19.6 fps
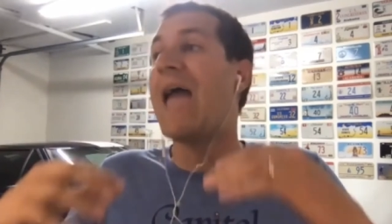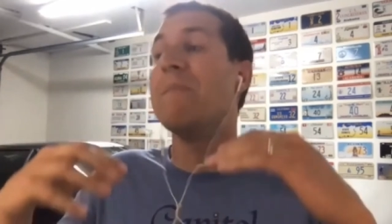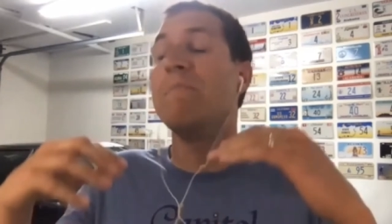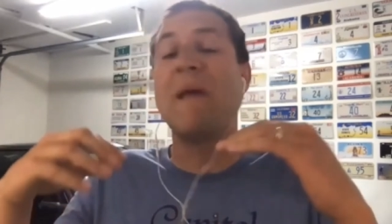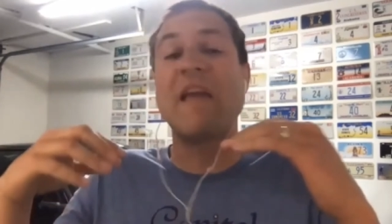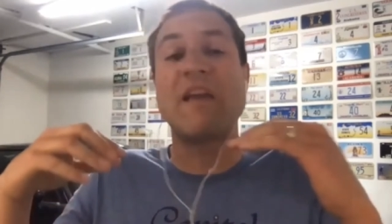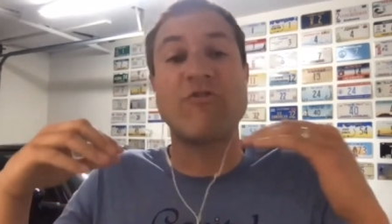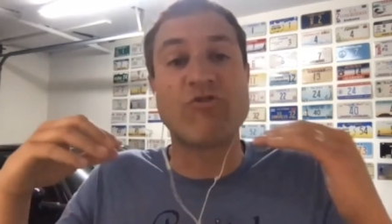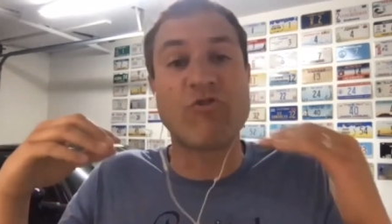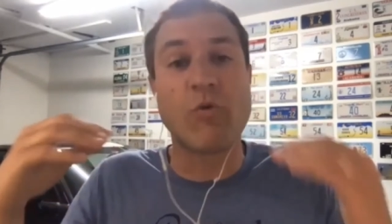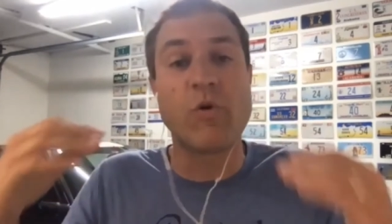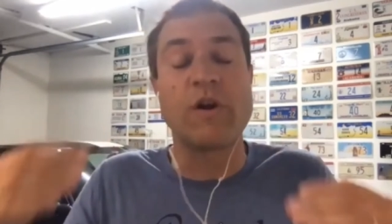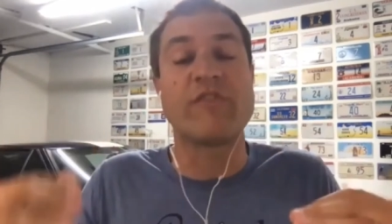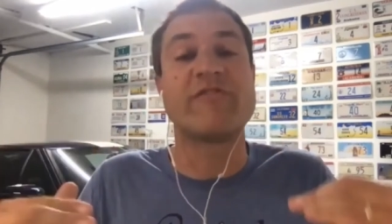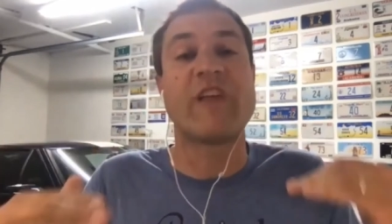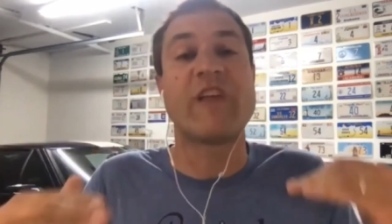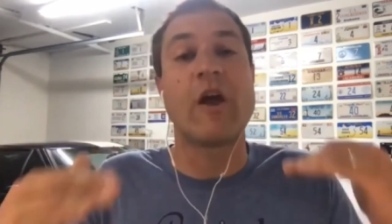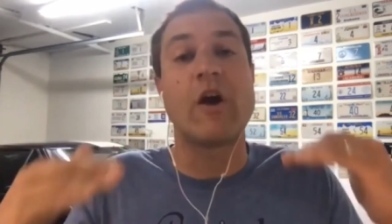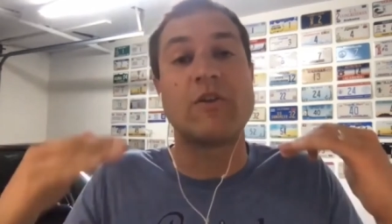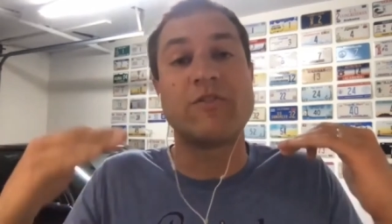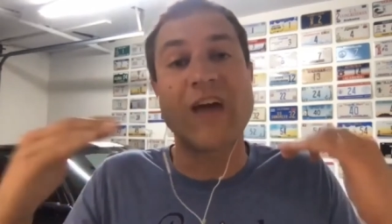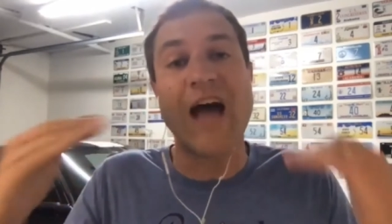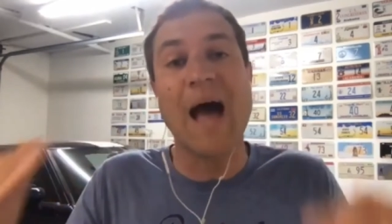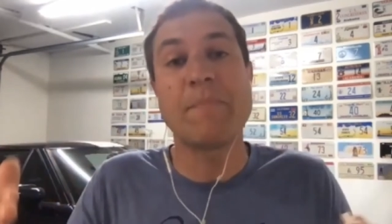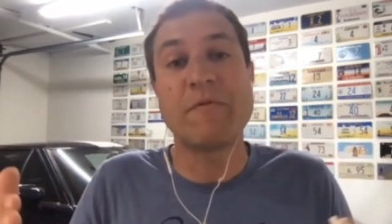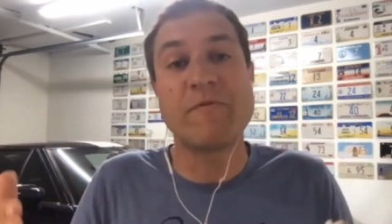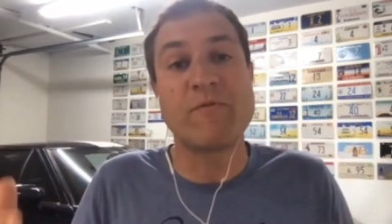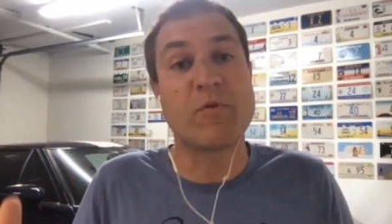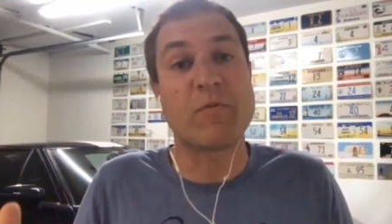and make sure to stay on
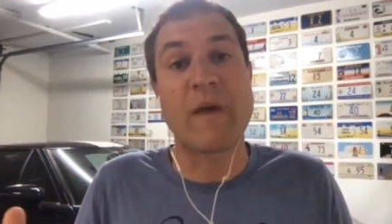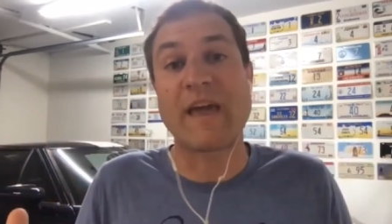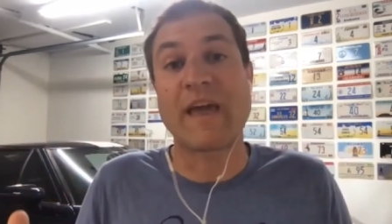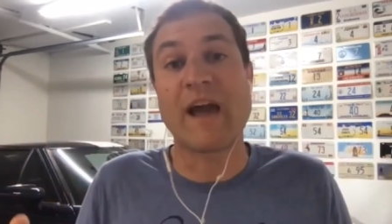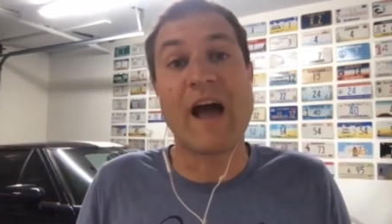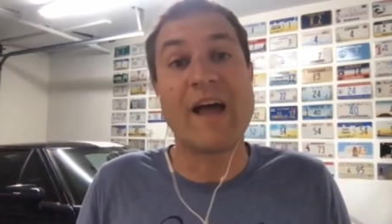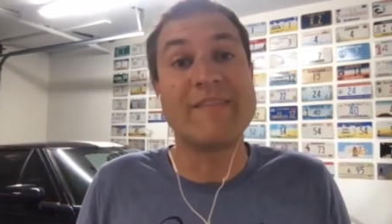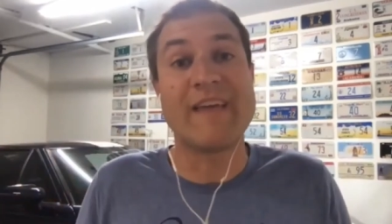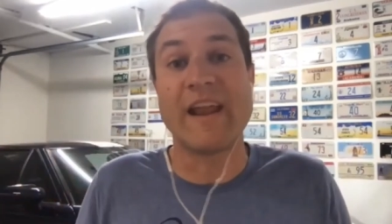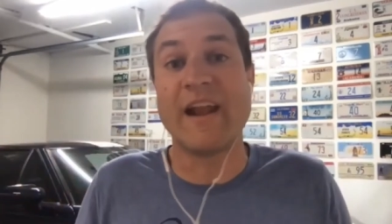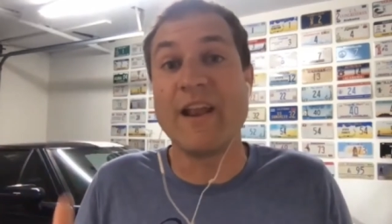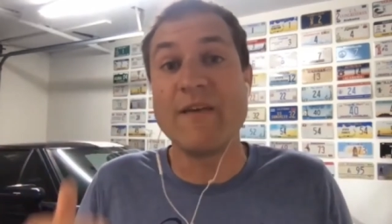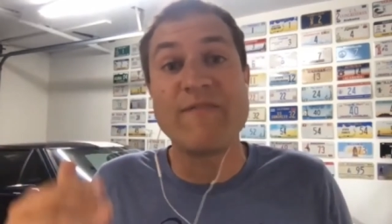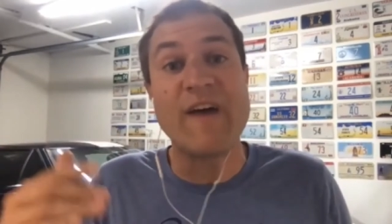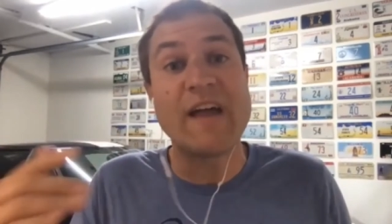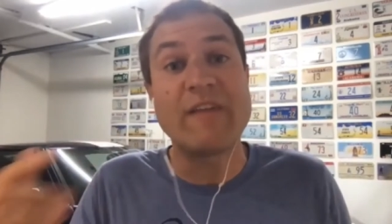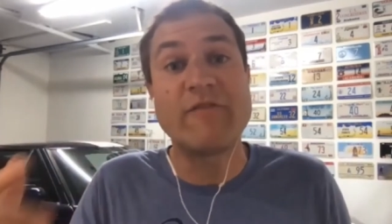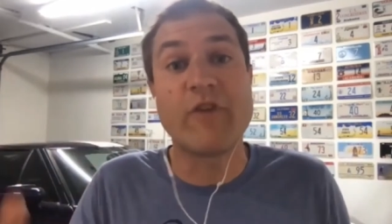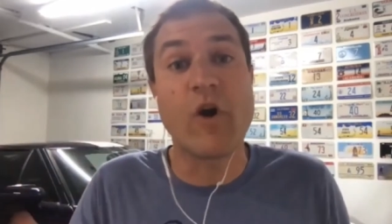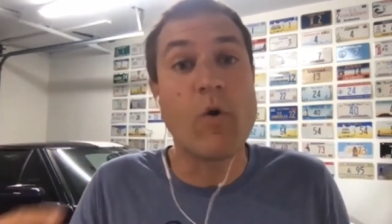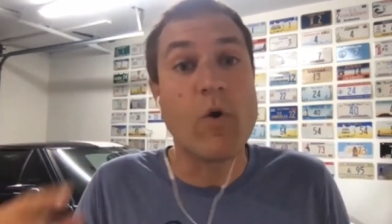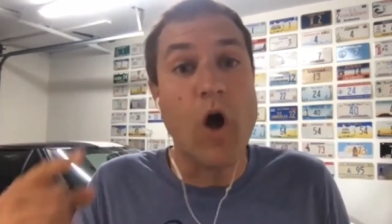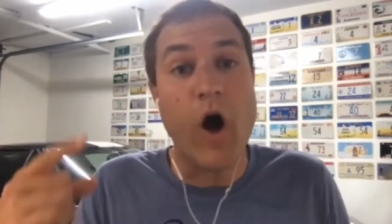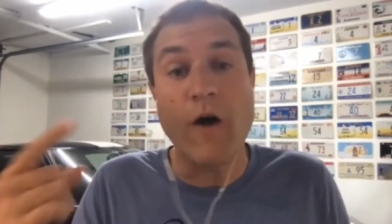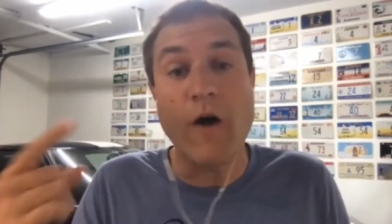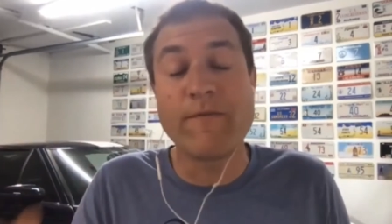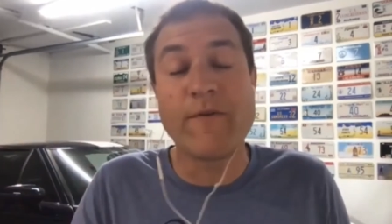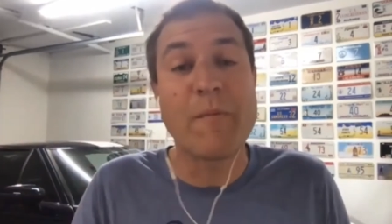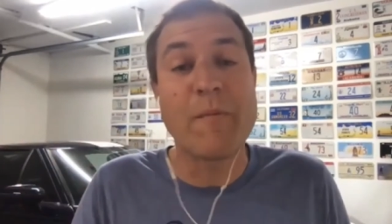top of it with my content. And if I don't,
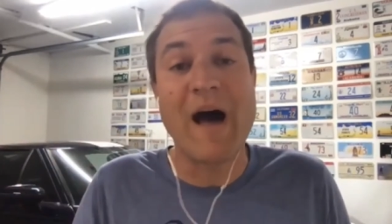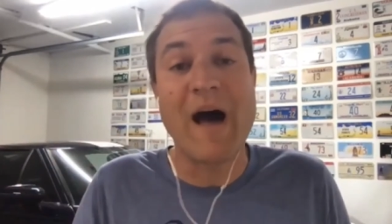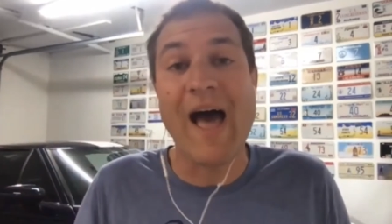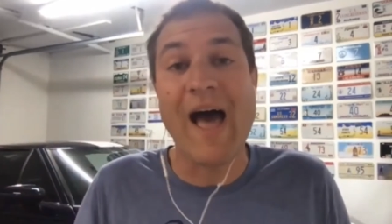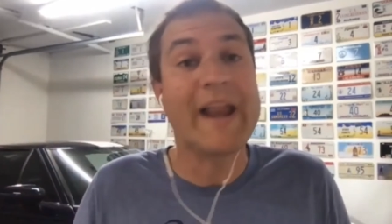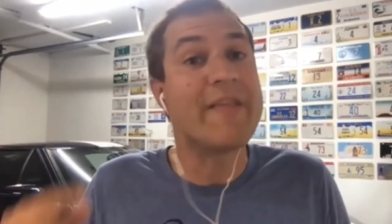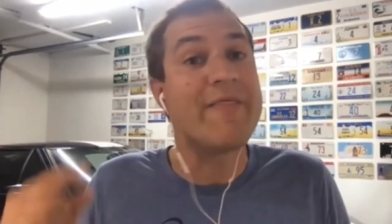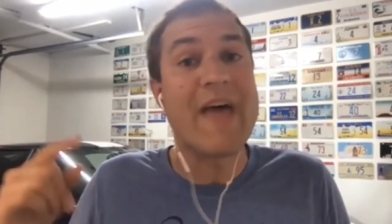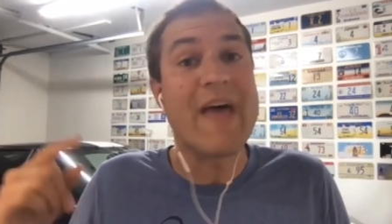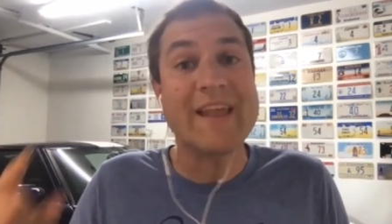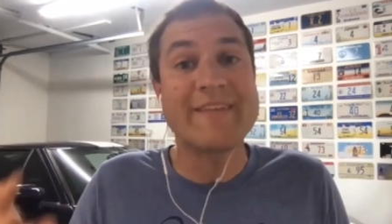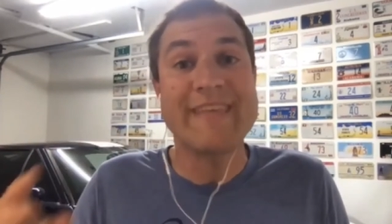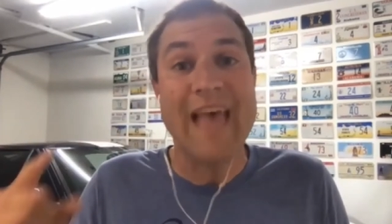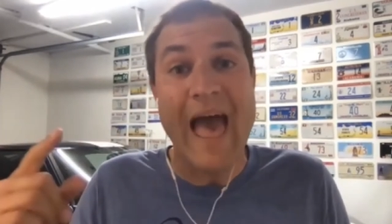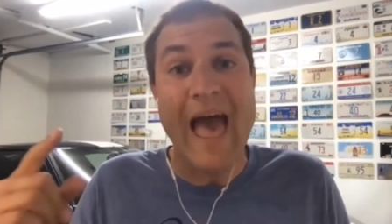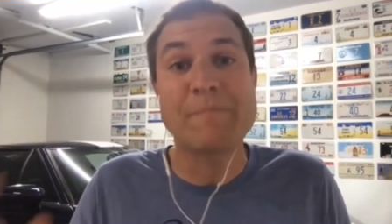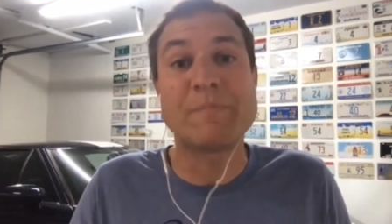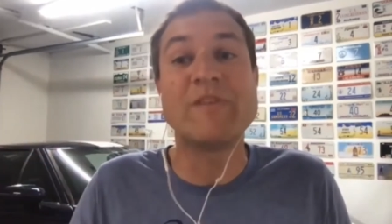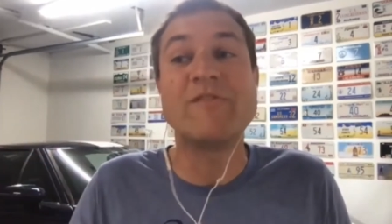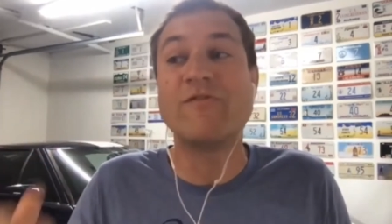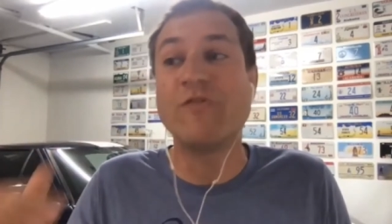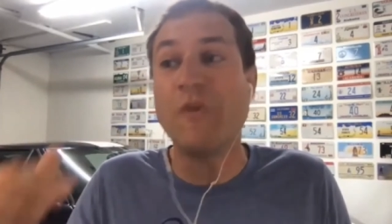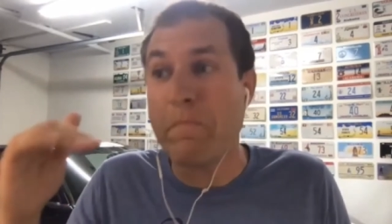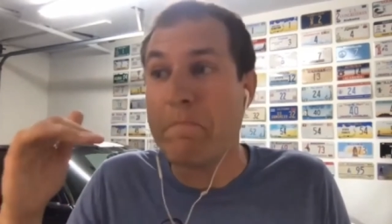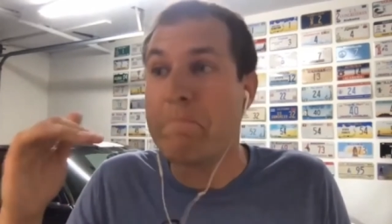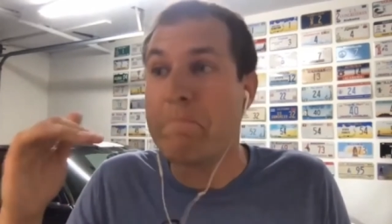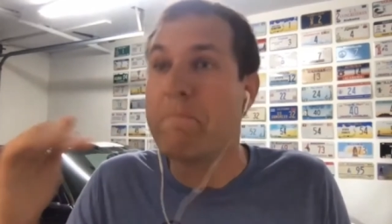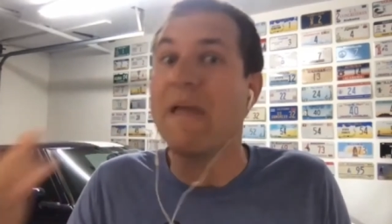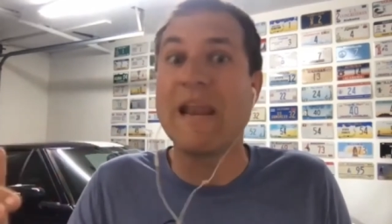I'll fall behind. And that has happened to
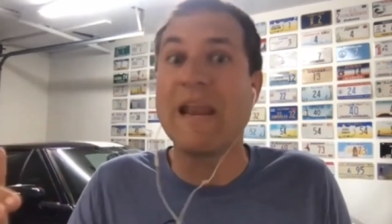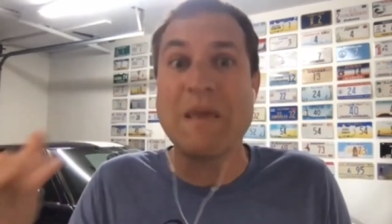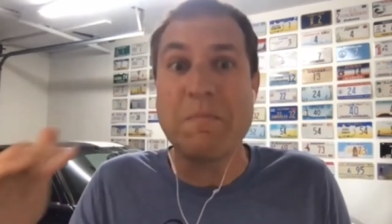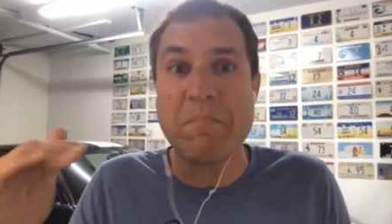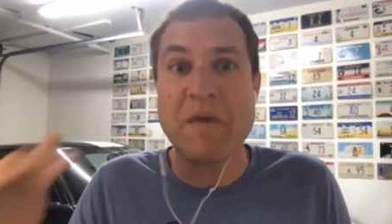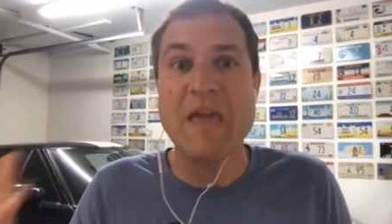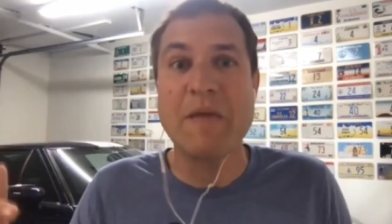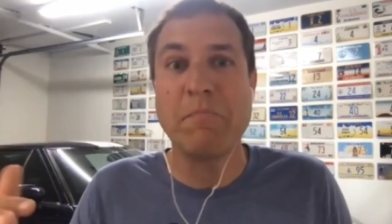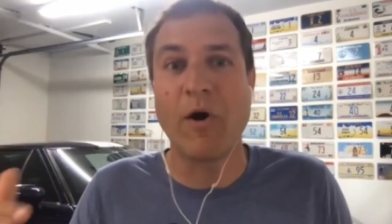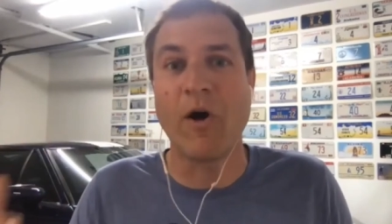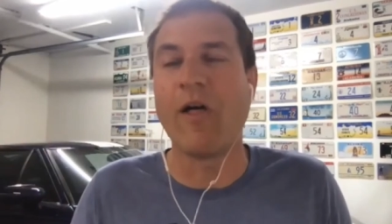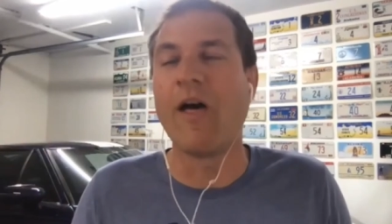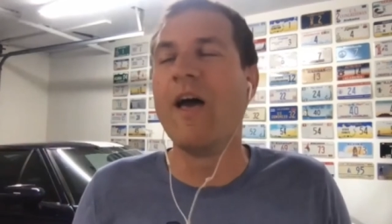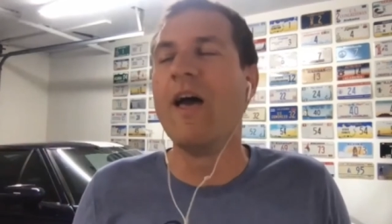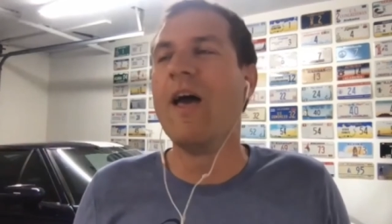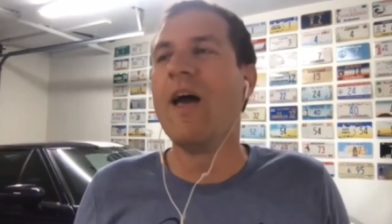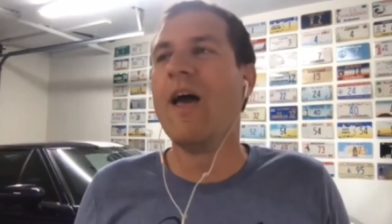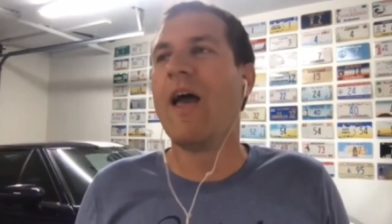many people.